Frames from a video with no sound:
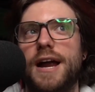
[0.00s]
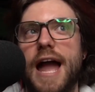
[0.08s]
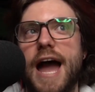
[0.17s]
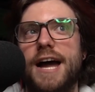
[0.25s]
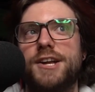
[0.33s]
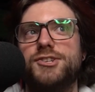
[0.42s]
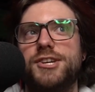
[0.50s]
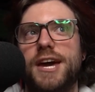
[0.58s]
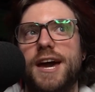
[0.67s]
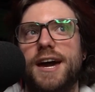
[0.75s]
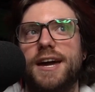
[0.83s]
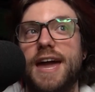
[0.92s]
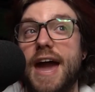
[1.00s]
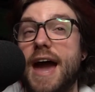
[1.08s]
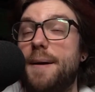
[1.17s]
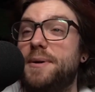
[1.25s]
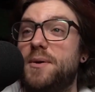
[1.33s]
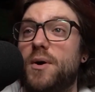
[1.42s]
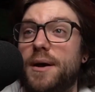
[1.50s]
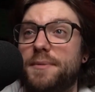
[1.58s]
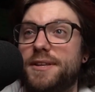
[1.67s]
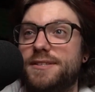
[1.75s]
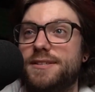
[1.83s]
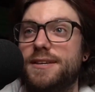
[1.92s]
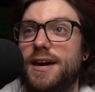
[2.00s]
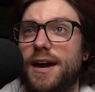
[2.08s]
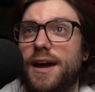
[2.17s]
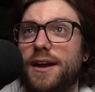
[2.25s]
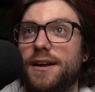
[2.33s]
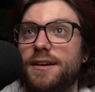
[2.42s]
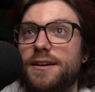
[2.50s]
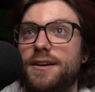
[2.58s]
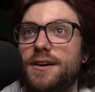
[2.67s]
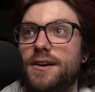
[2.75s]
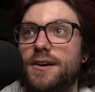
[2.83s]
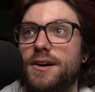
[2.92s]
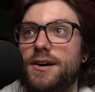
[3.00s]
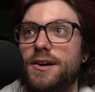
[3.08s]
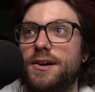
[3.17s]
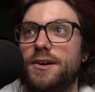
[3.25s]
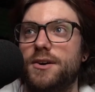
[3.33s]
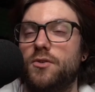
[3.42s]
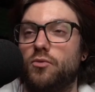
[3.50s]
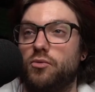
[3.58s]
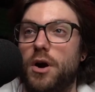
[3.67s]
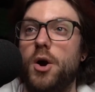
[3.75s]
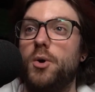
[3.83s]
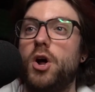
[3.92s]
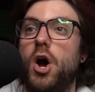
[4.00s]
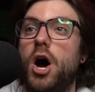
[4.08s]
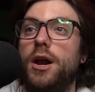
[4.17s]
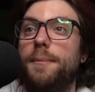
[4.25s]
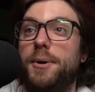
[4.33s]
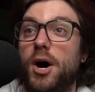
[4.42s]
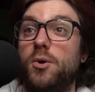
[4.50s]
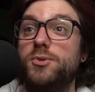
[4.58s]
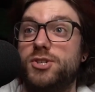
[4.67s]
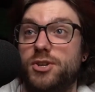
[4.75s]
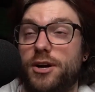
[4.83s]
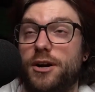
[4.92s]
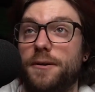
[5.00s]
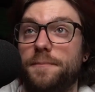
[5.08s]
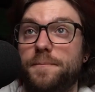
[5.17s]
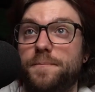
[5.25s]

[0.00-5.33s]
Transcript: hashtag Happy Women's Day wrote on a poster.